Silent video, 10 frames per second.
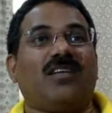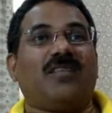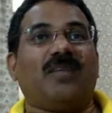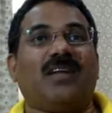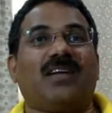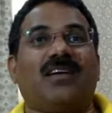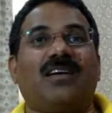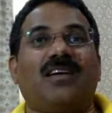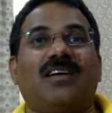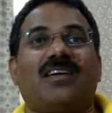Milk.
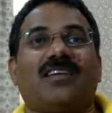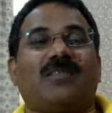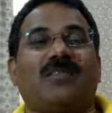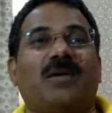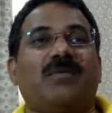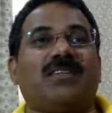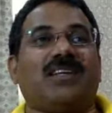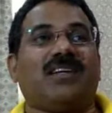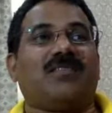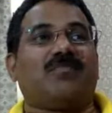Does the baby
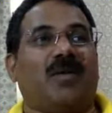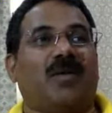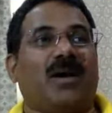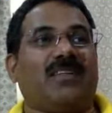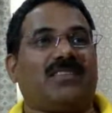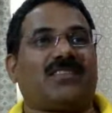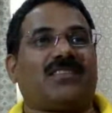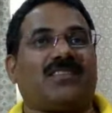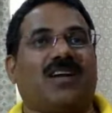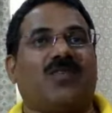think mama is
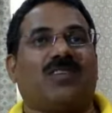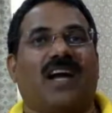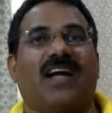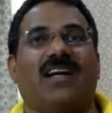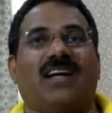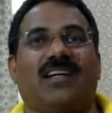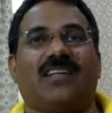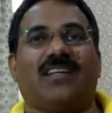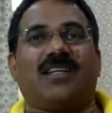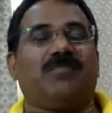now tired, let
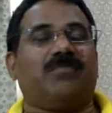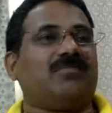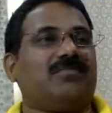us sleep?